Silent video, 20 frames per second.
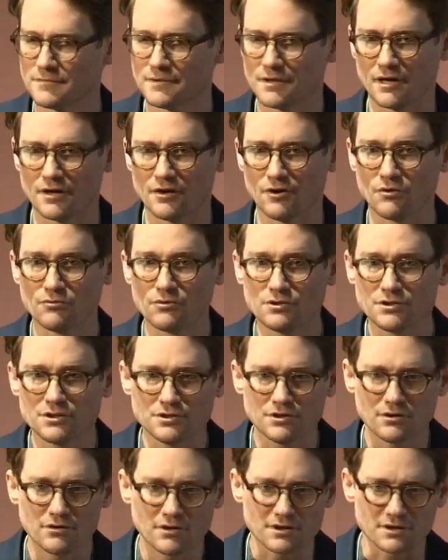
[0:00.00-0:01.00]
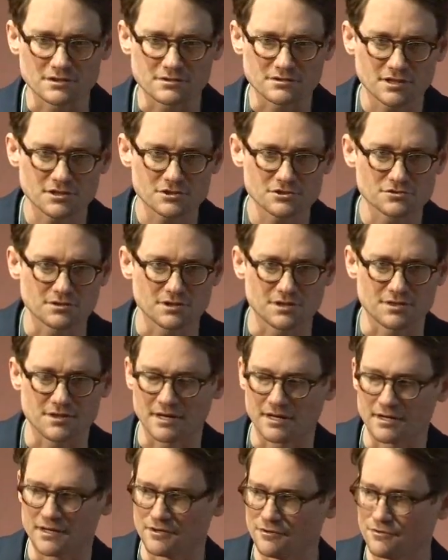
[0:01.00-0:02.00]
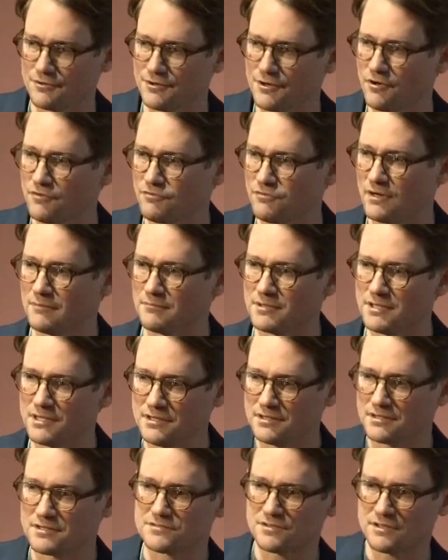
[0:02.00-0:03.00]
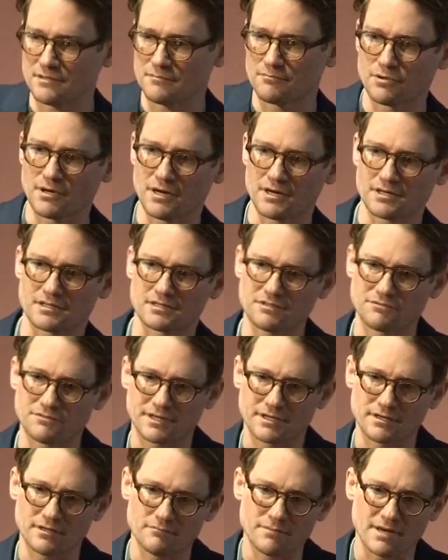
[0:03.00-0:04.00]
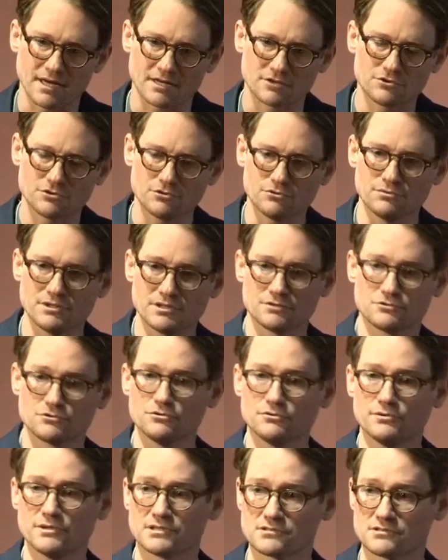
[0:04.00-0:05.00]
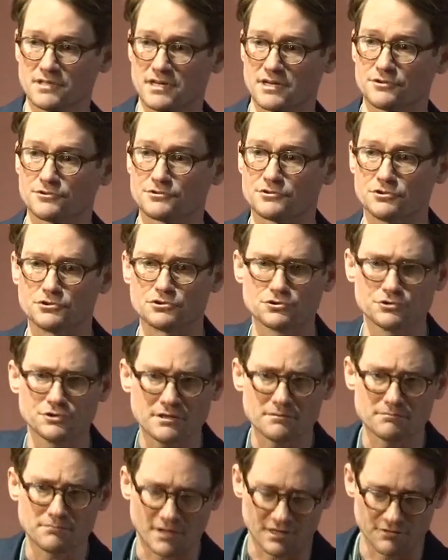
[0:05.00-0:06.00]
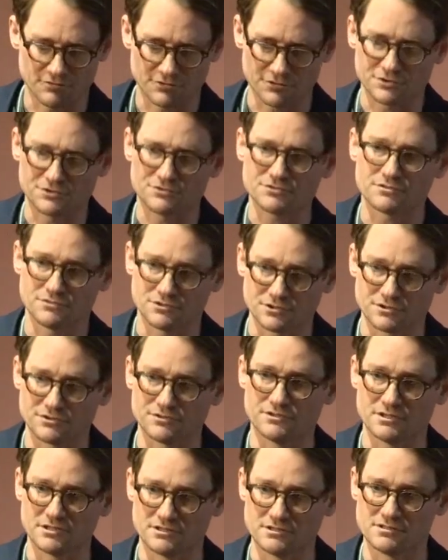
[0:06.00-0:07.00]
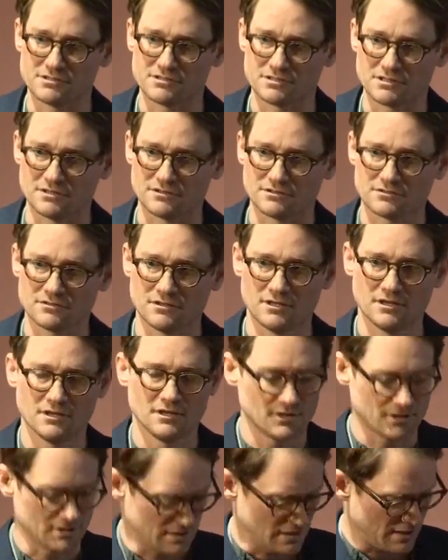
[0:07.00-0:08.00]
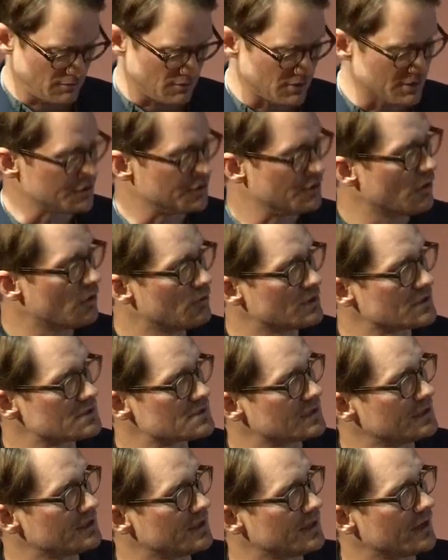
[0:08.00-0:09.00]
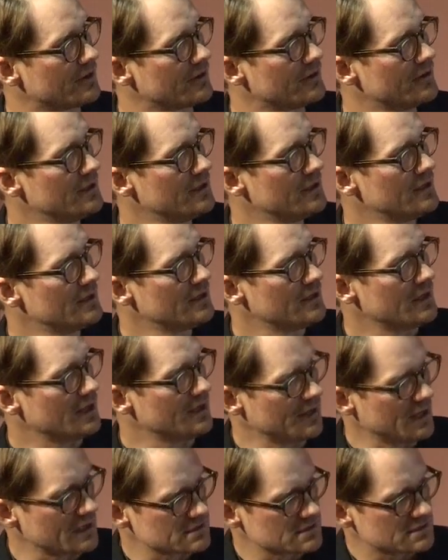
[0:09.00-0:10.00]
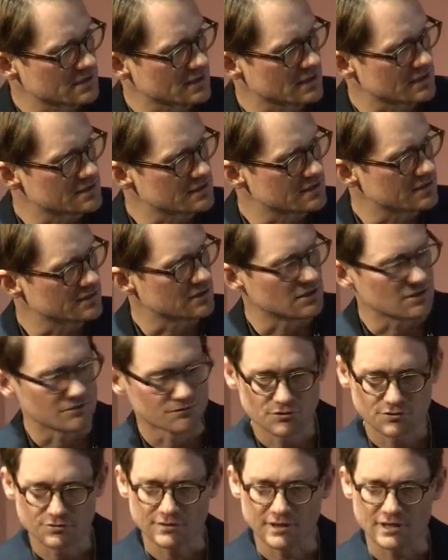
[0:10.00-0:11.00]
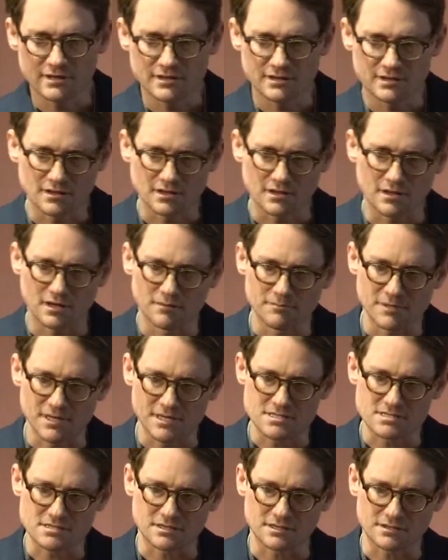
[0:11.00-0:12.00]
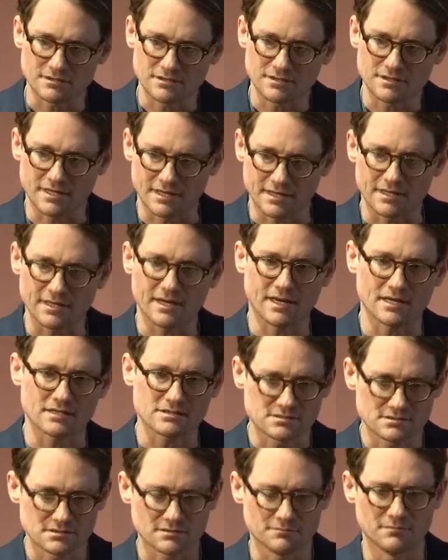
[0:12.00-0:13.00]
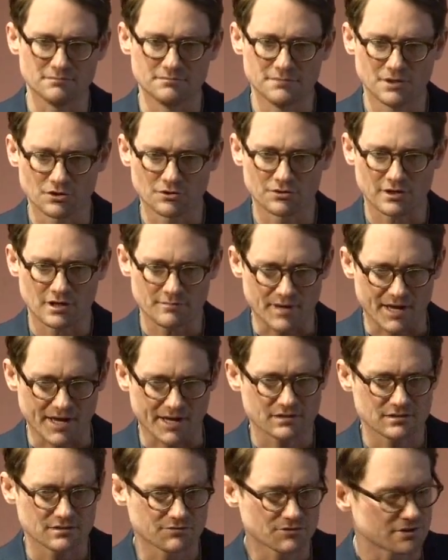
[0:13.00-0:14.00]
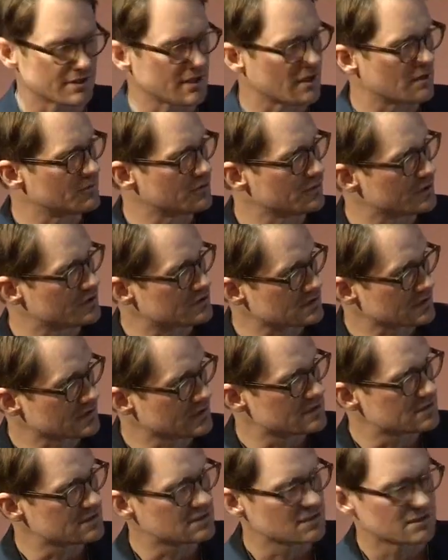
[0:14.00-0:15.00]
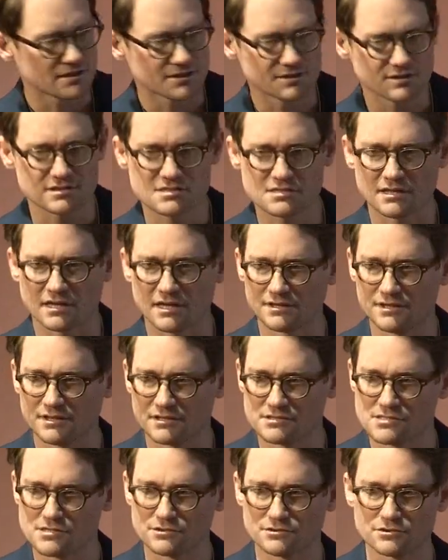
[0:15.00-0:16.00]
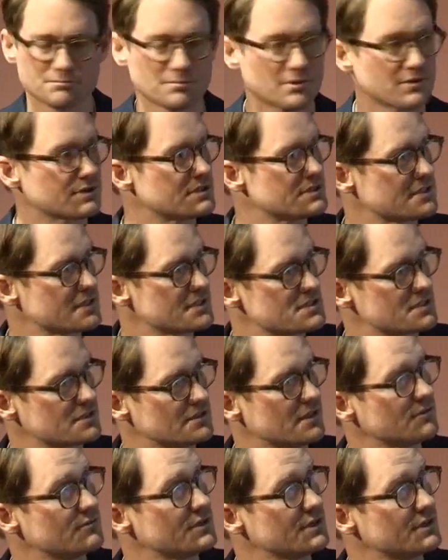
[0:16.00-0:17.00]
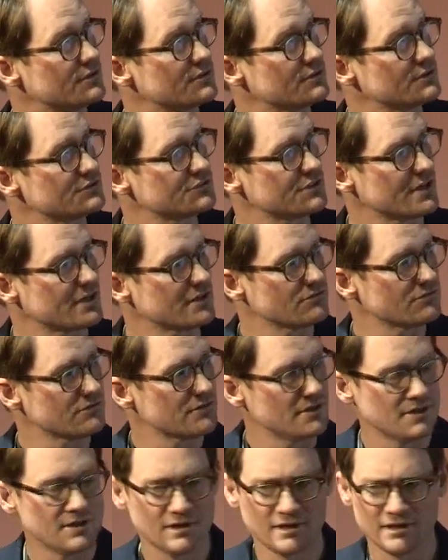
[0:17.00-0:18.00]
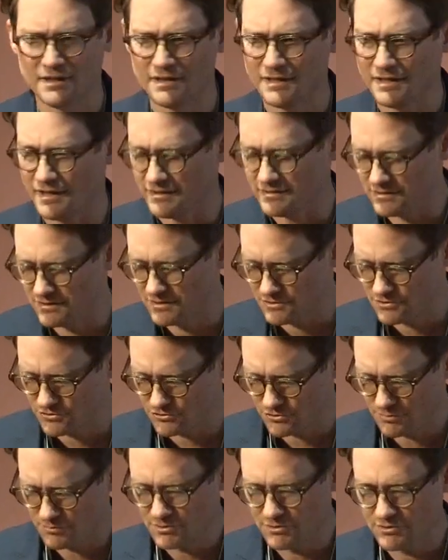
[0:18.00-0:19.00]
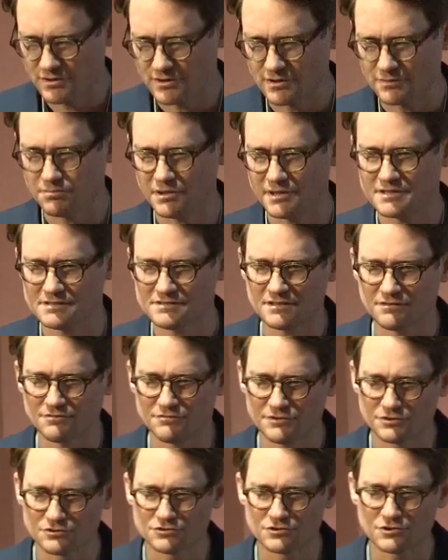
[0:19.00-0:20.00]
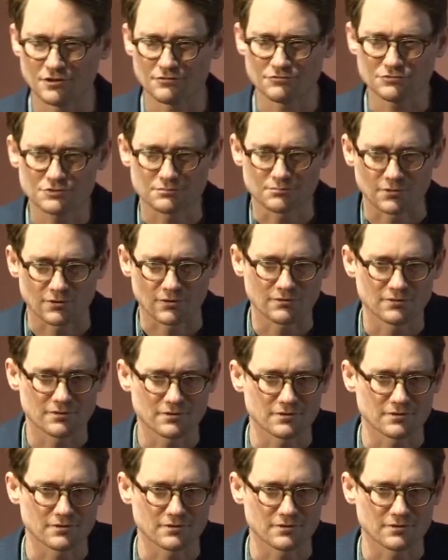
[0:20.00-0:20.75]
I don't really know how to titrate that. I don't know if I'm getting the same product if I come back 2 weeks later to treat my very severe disease. And I want to know what's in there. And that's the idea of creating a medicine that has the milligram active cannabinoids listed on the side, that's third-party tested, that we know is safe. And to distribute in a place that feels comfortable.